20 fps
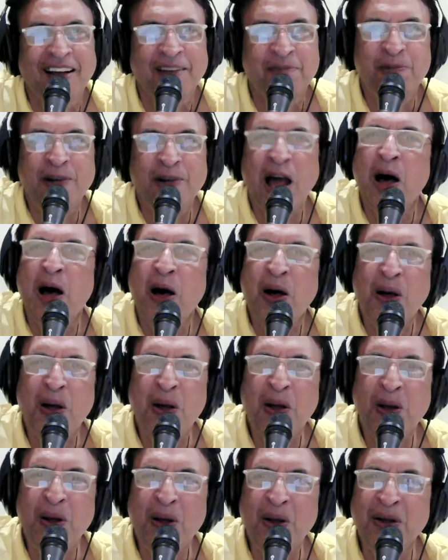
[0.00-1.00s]

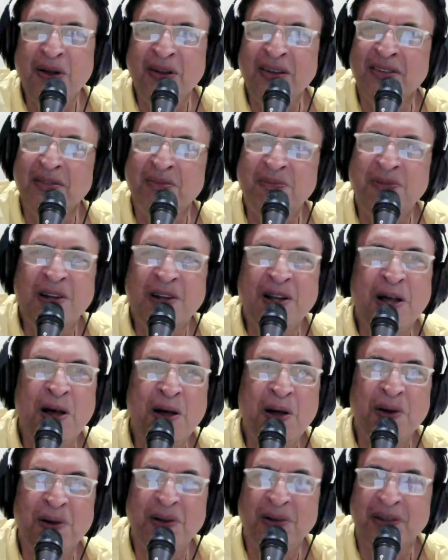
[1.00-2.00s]
Blow,
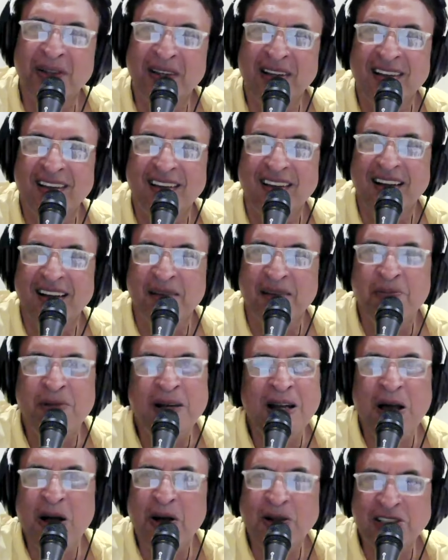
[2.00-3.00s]
blow,
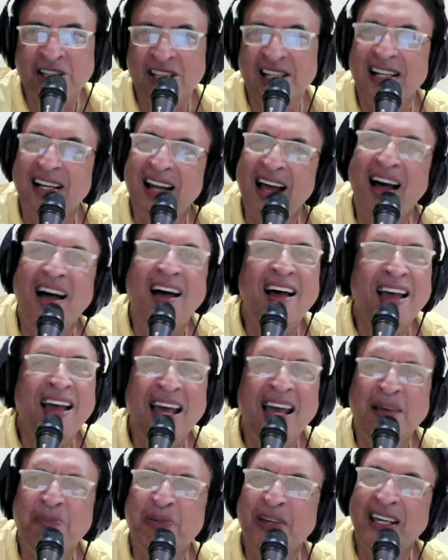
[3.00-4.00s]
blow till
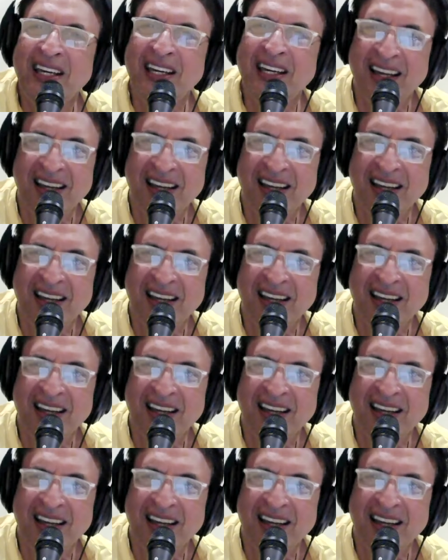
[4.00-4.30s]
I be